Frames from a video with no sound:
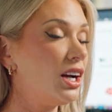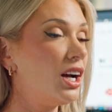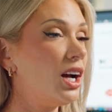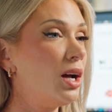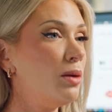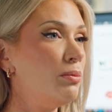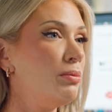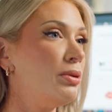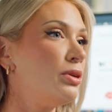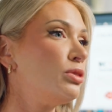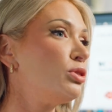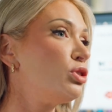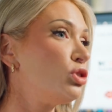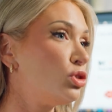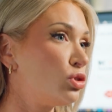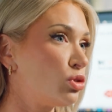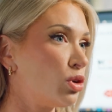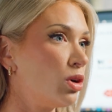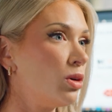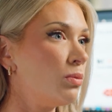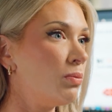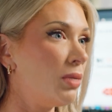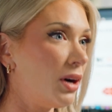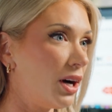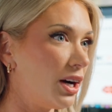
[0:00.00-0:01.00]
and built
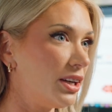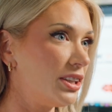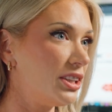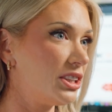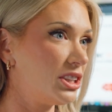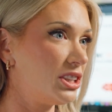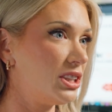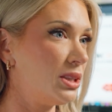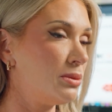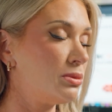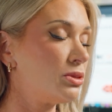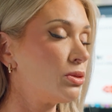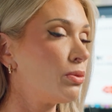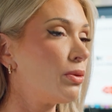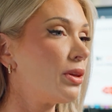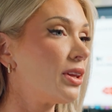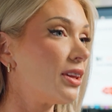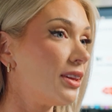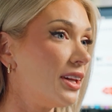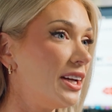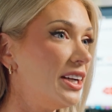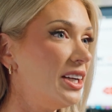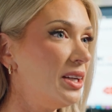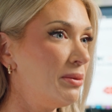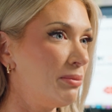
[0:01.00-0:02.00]
strong partnerships with
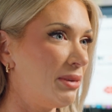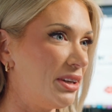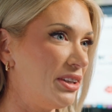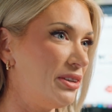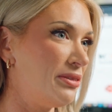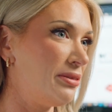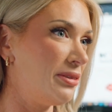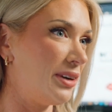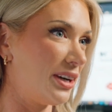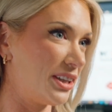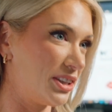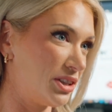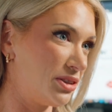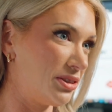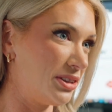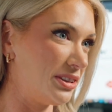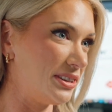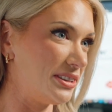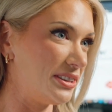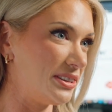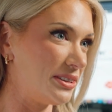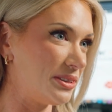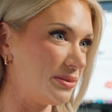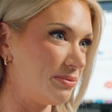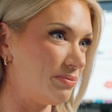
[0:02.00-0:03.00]
leading
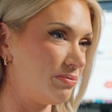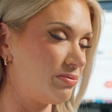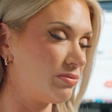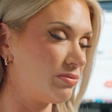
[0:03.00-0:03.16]
manufacturers.